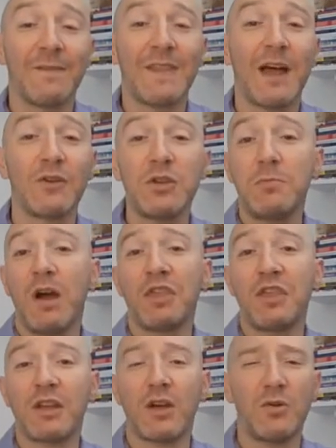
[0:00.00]
Now, you might
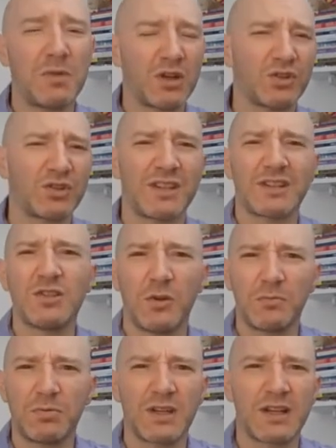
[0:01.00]
think, oh my gosh, that's
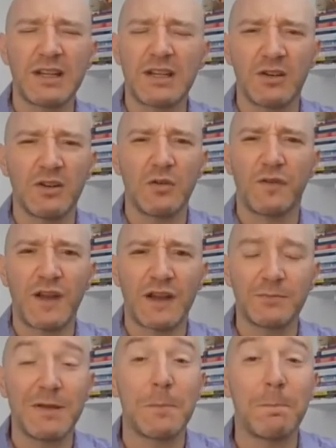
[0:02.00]
not particularly going to
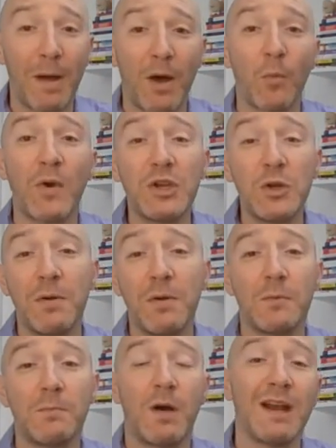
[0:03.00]
affect me. But when you
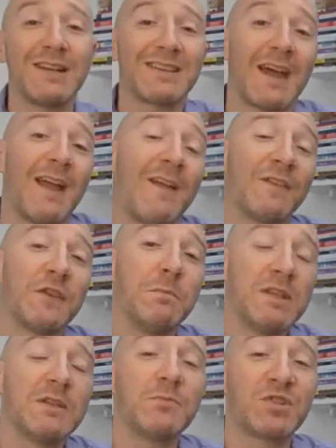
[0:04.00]
bear in mind that de
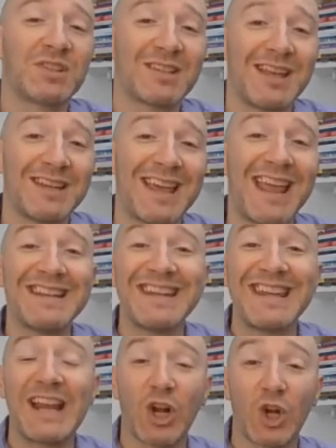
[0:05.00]
minimis state aid
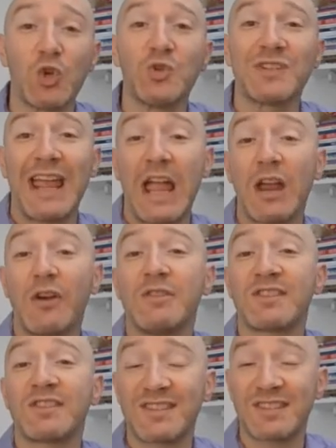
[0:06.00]
includes
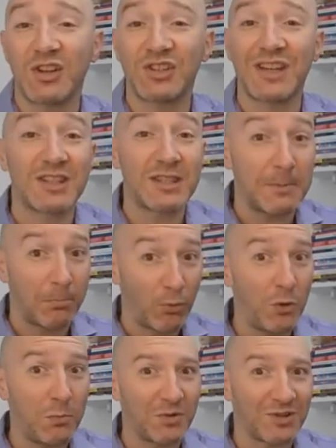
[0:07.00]
areas such as the
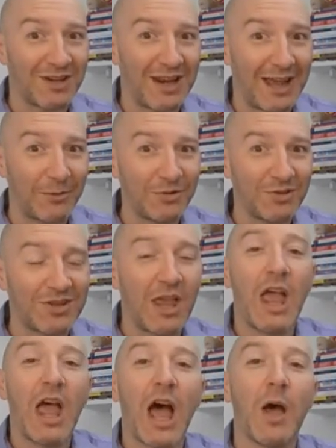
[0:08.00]
employment allowance,
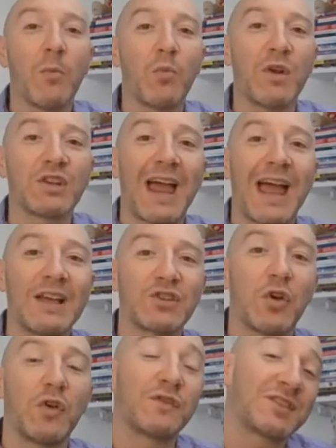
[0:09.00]
which as
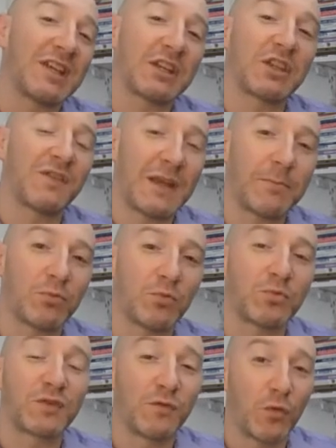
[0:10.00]
of 6th of April
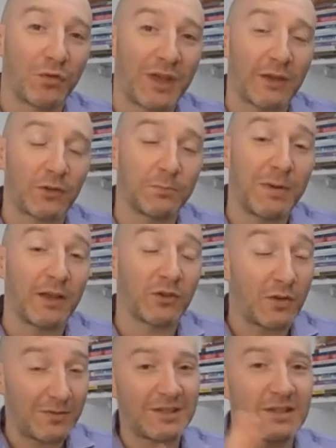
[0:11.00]
was £4,000.
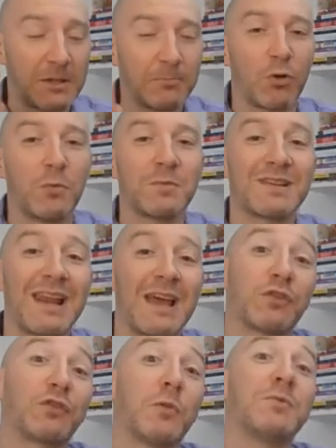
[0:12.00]
So this is the employment
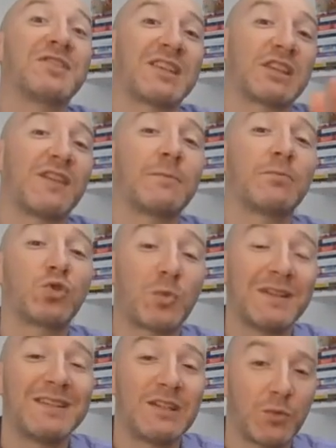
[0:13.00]
allowance from the 6th of April
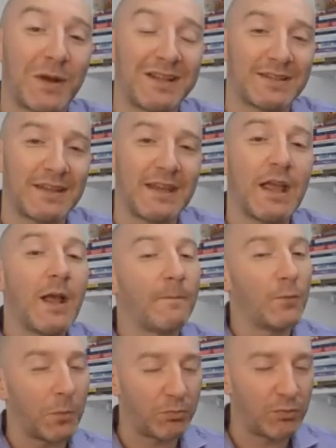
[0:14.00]
2020,
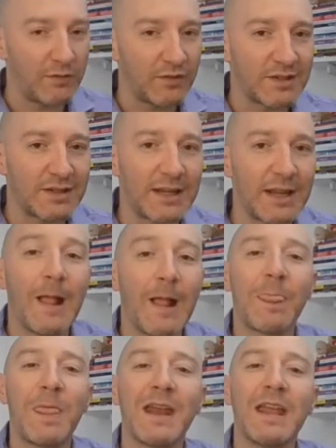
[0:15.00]
not previously.
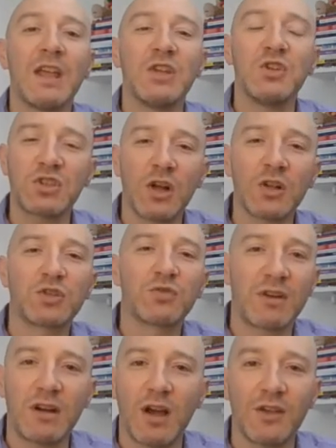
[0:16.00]
Then you start to
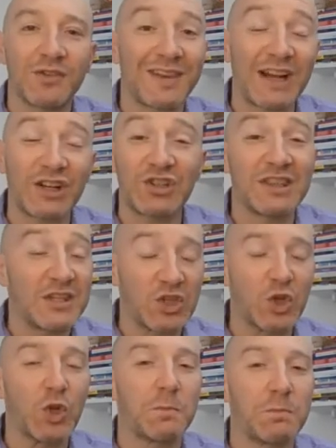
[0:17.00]
realize that actually this
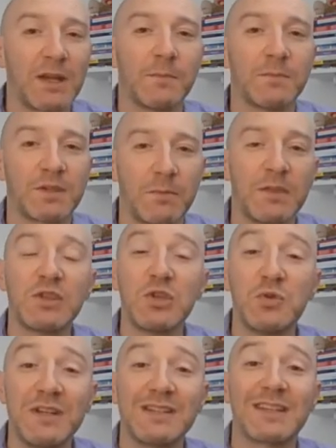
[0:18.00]
could become something that
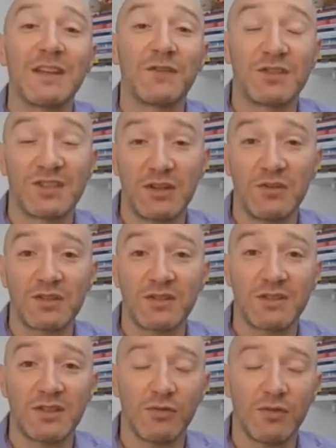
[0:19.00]
you need to give serious
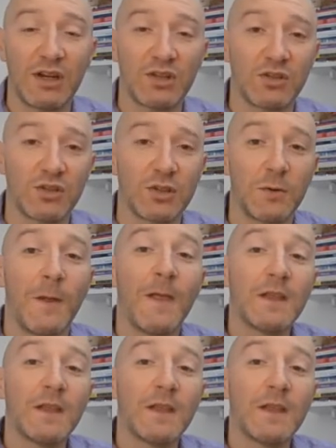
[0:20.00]
consideration to.